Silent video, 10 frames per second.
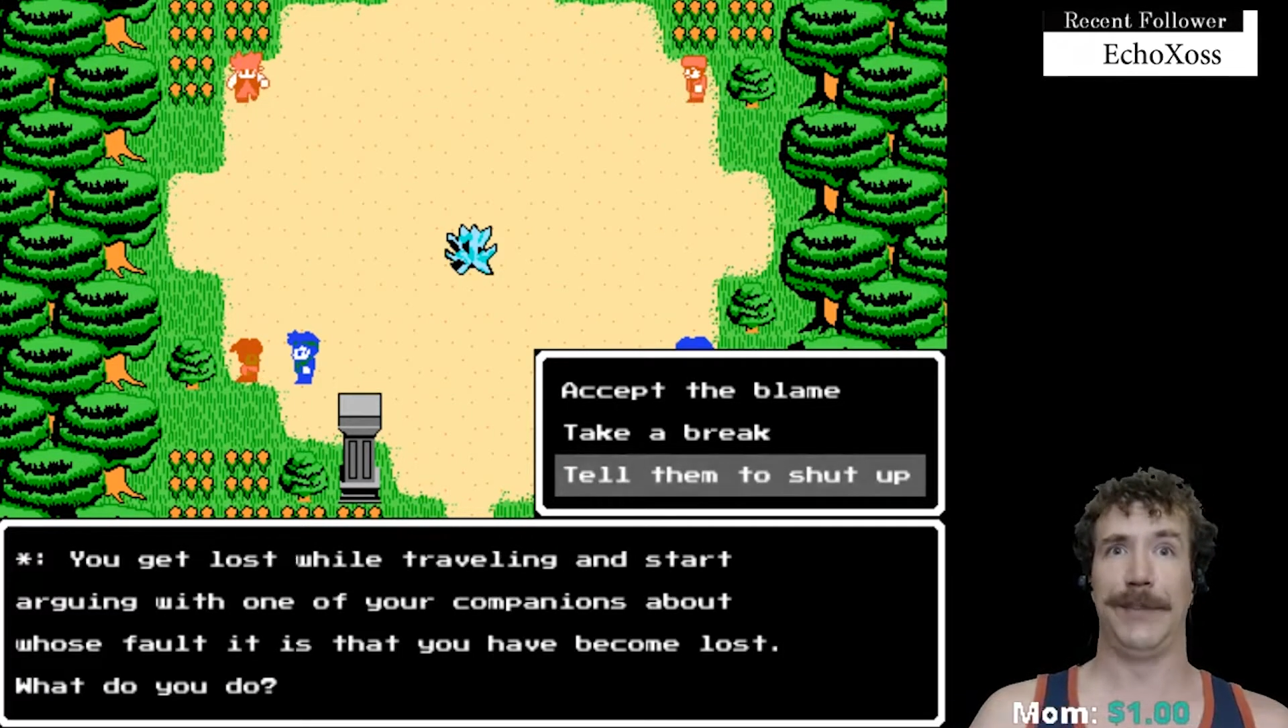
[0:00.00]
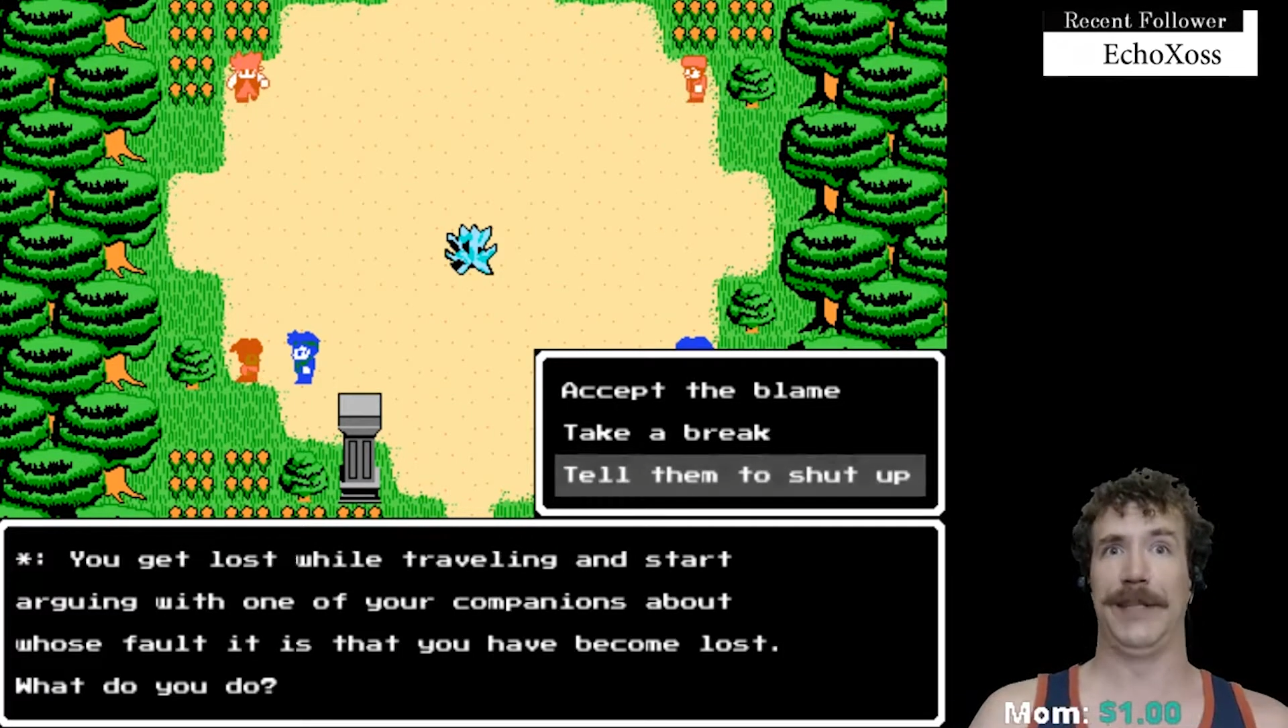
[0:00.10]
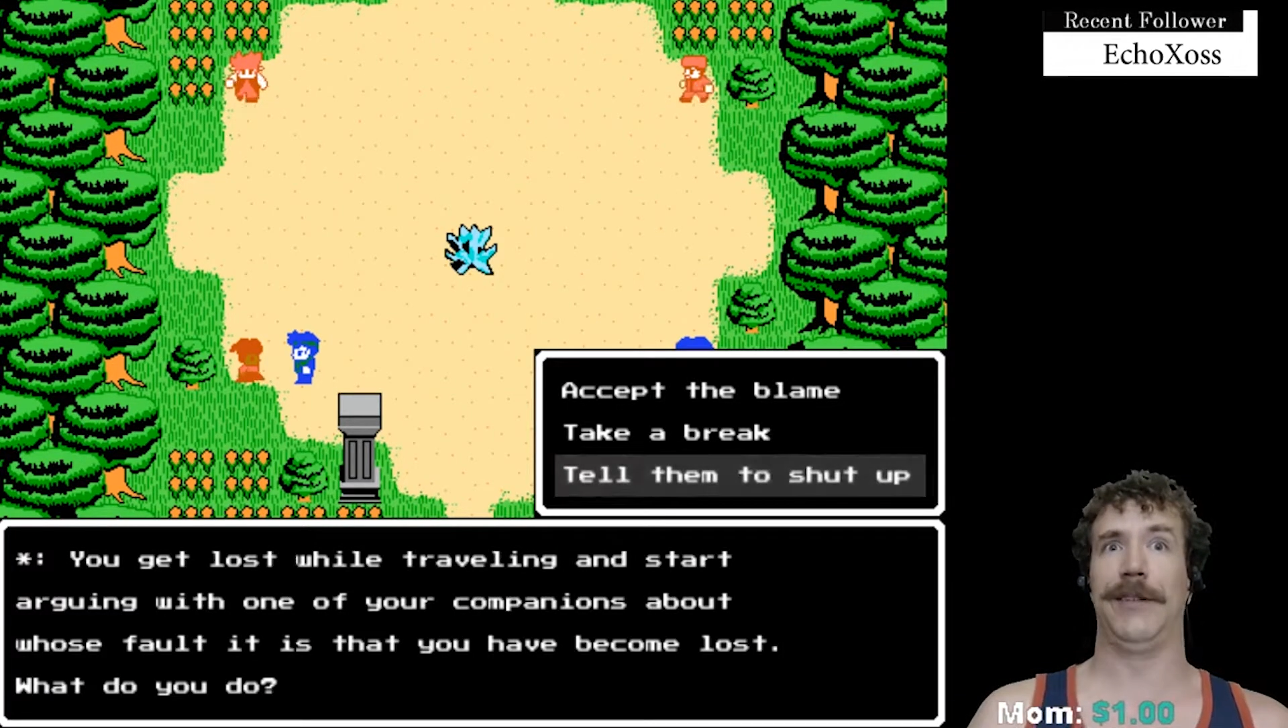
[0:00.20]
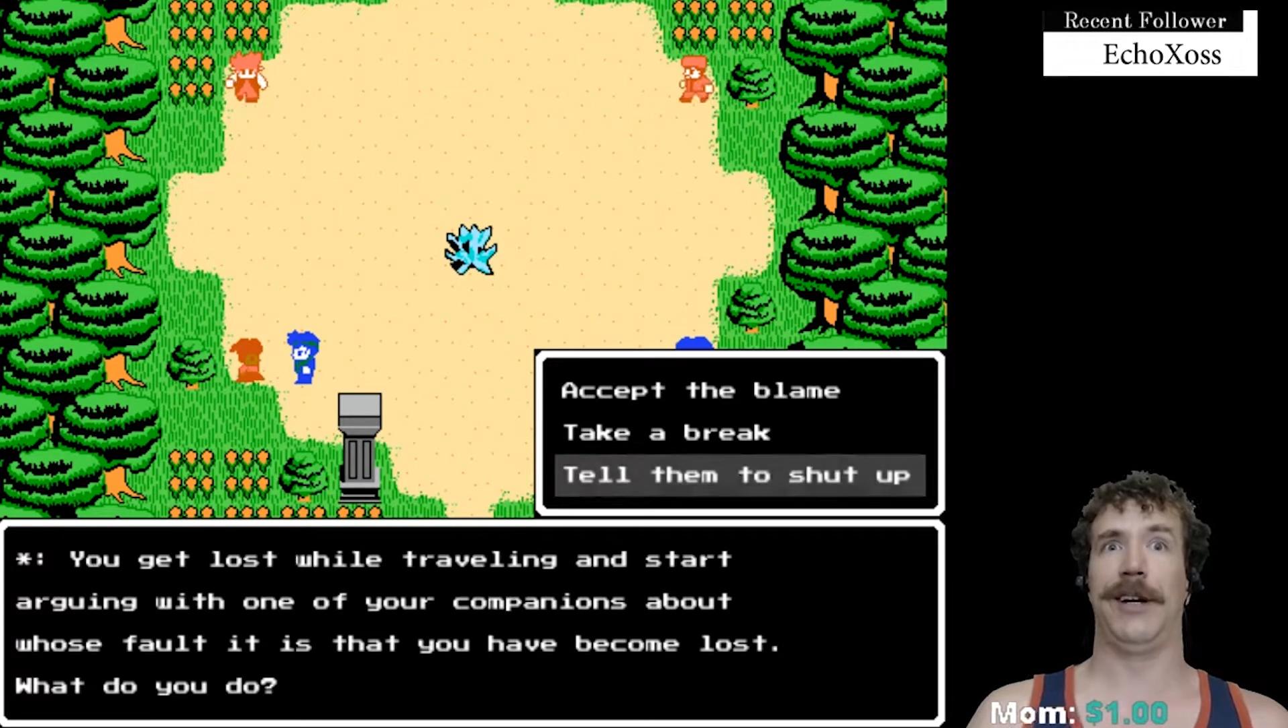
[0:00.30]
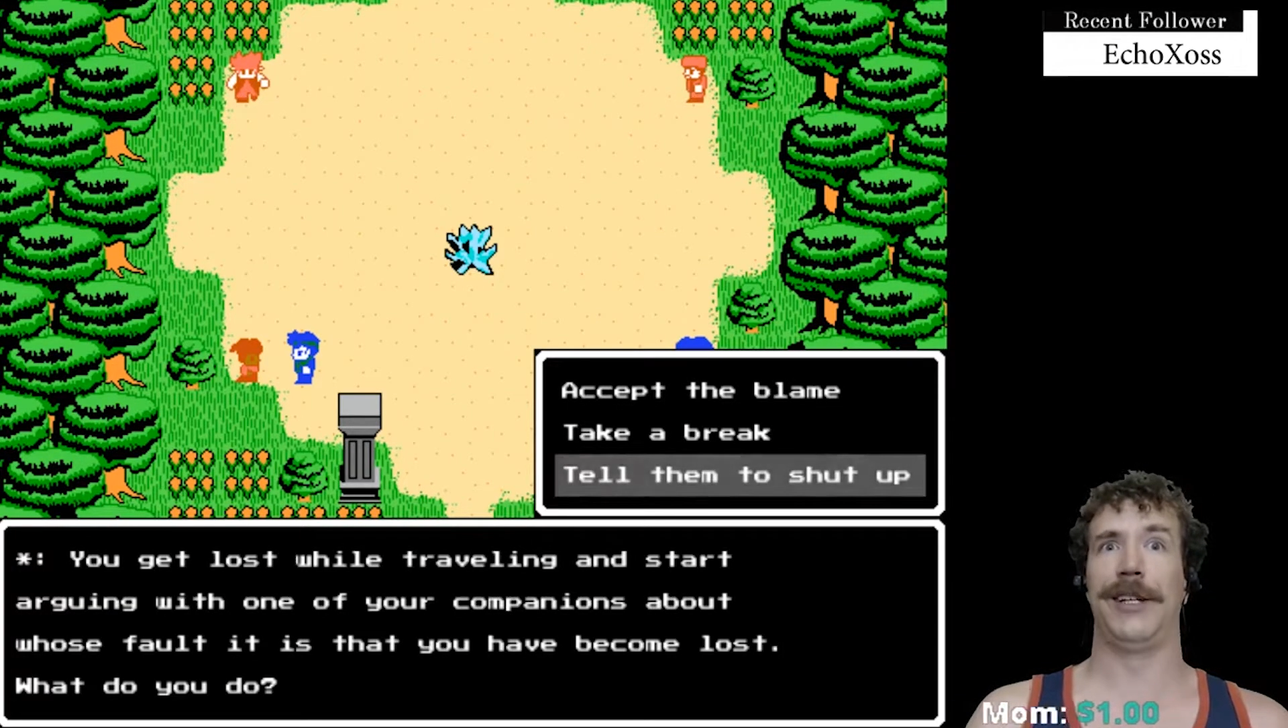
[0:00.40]
be
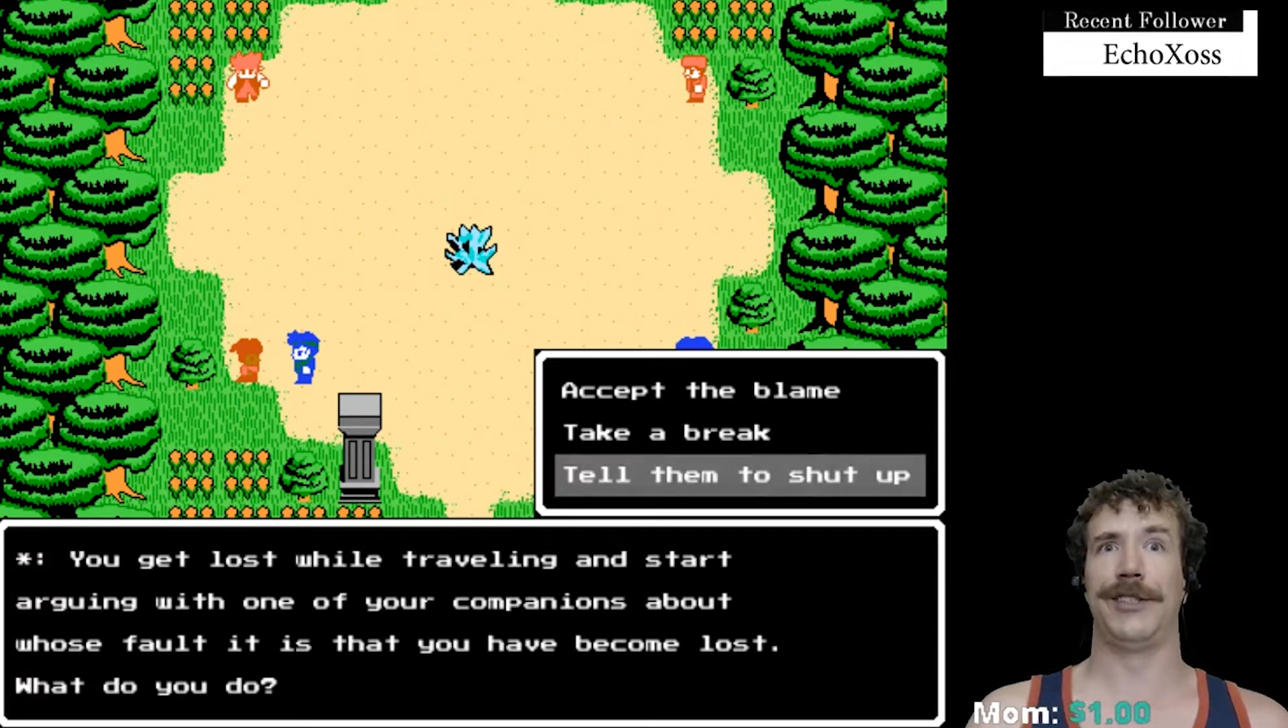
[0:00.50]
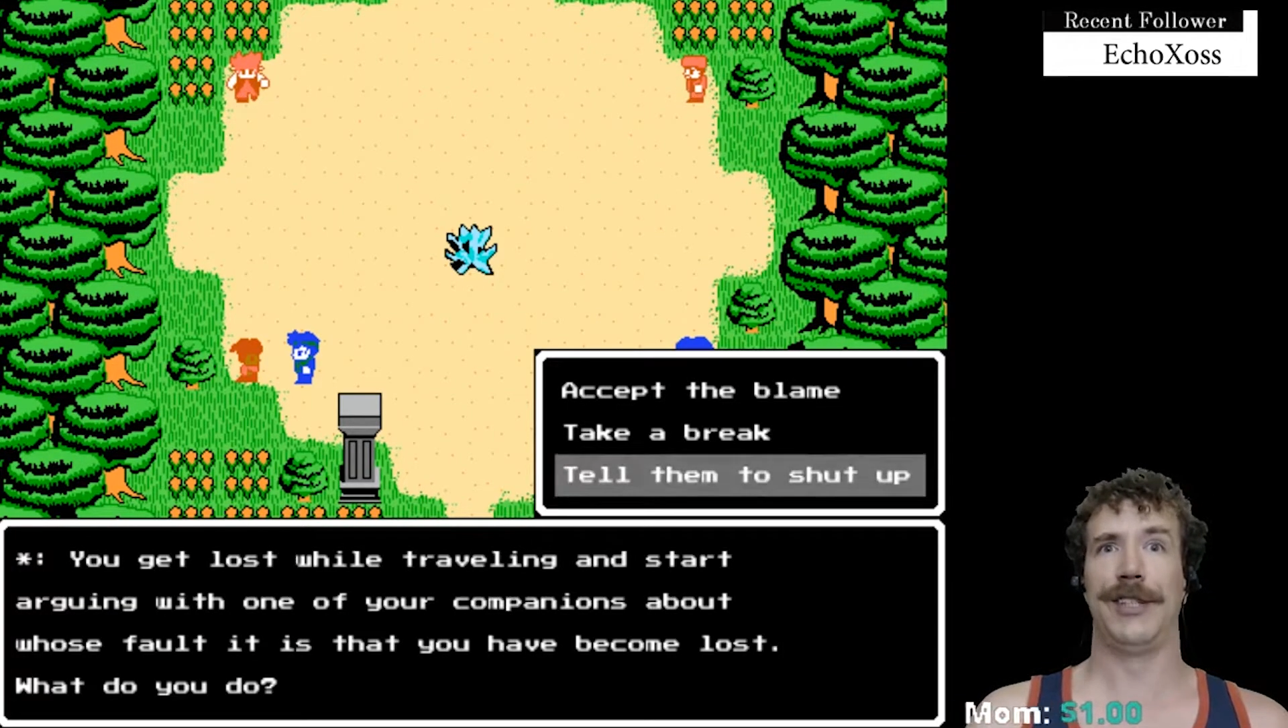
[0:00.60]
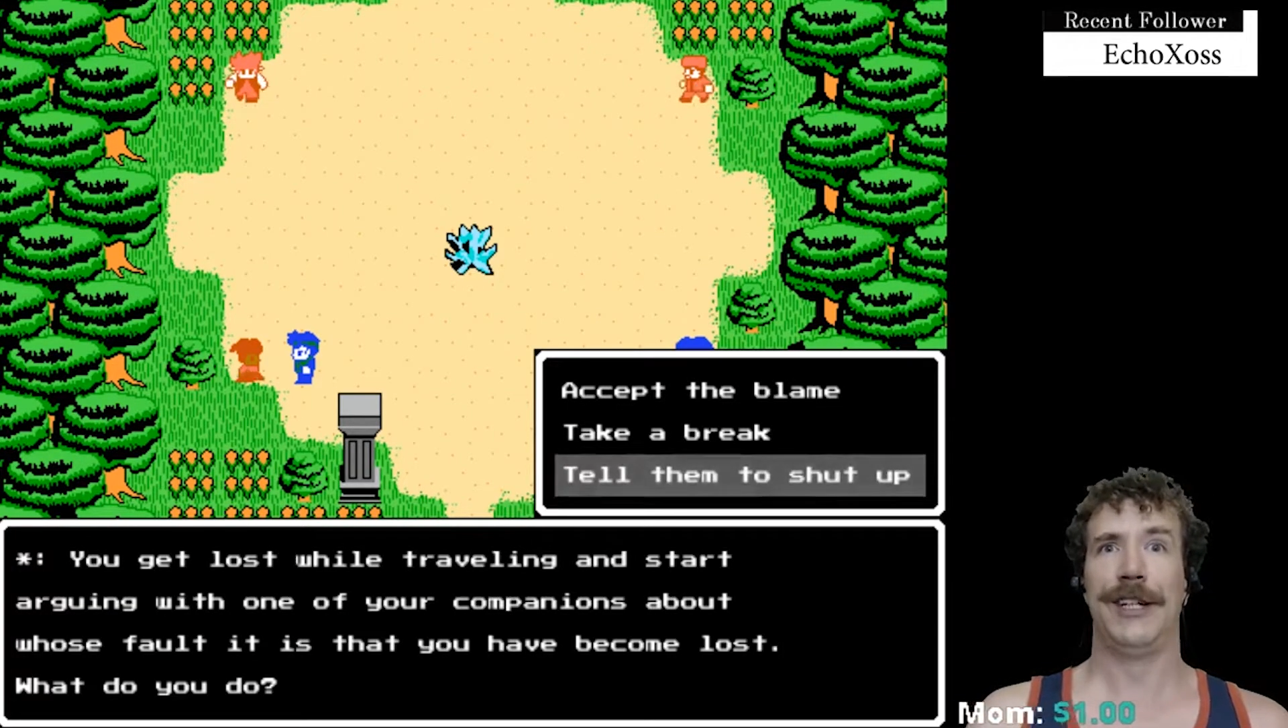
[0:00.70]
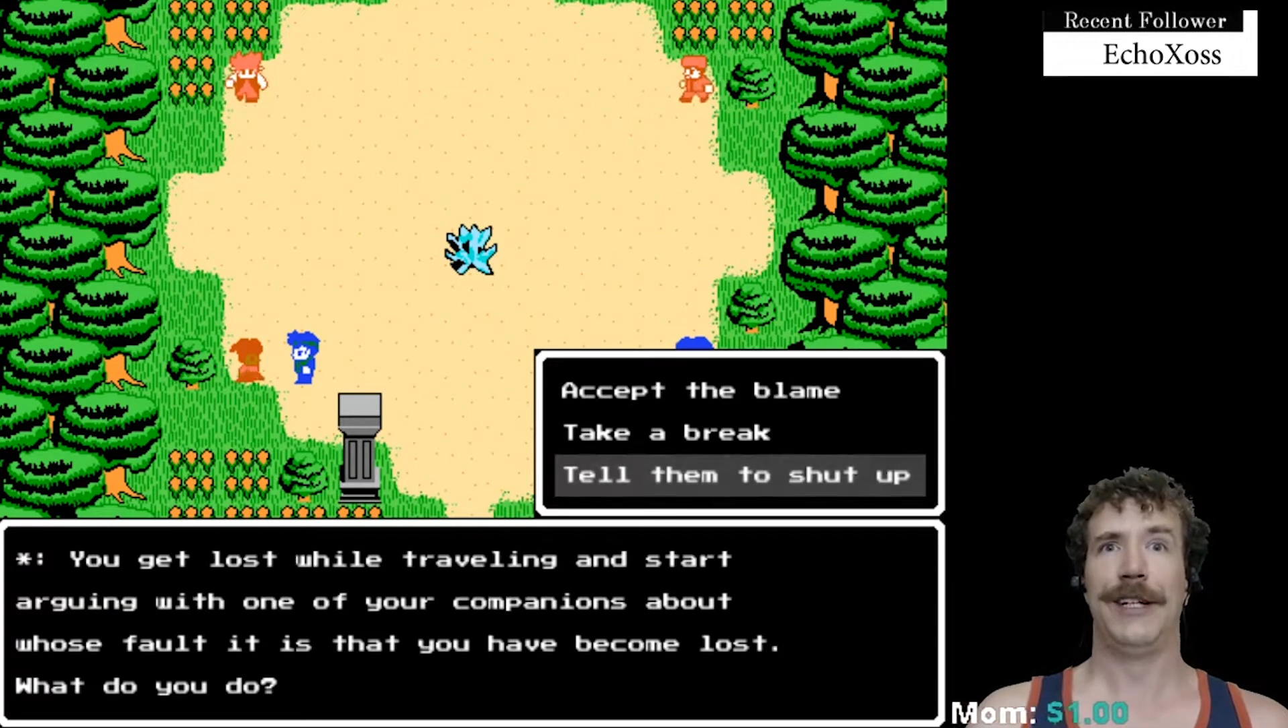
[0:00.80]
lost.